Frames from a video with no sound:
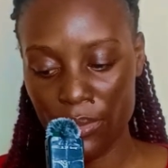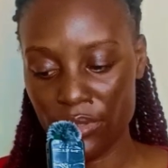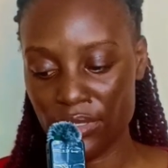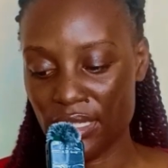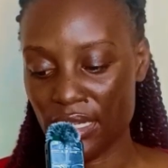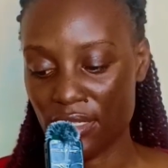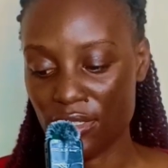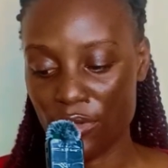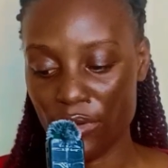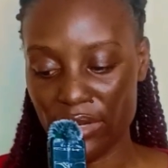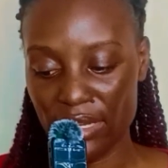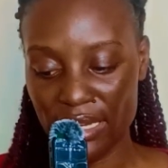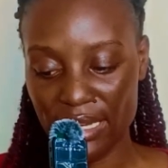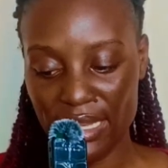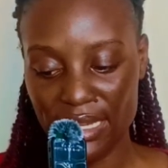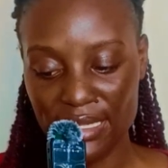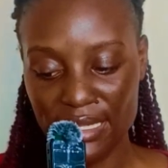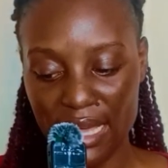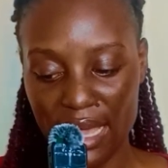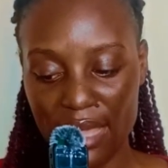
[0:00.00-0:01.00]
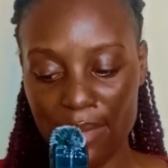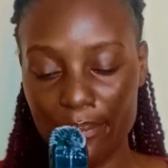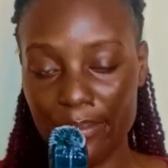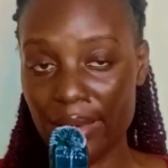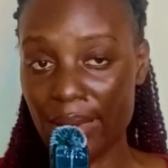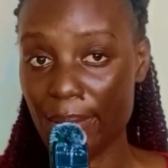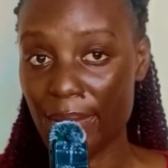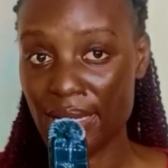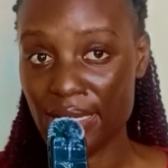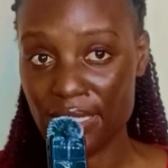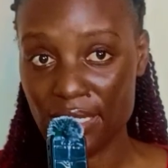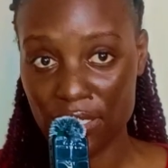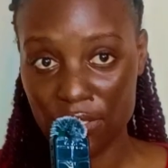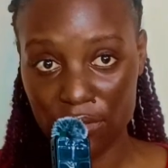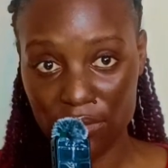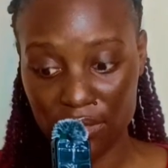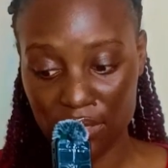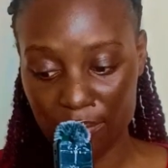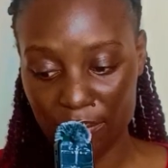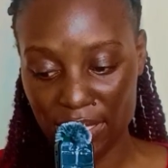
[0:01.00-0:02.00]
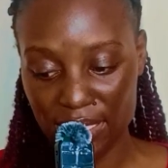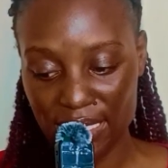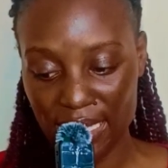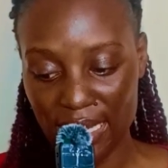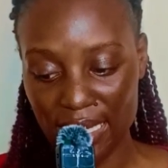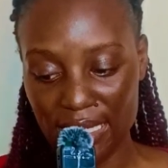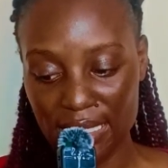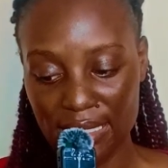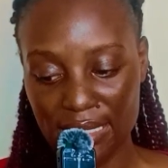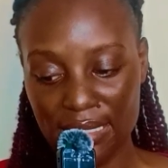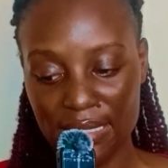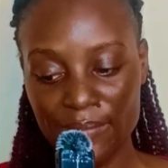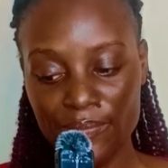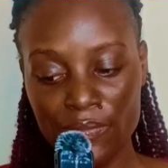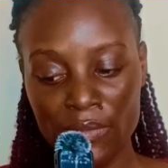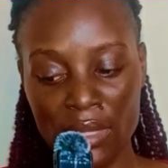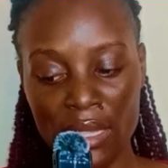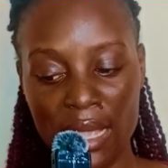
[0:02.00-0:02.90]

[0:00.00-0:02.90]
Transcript: project coordinator, implementation specialist,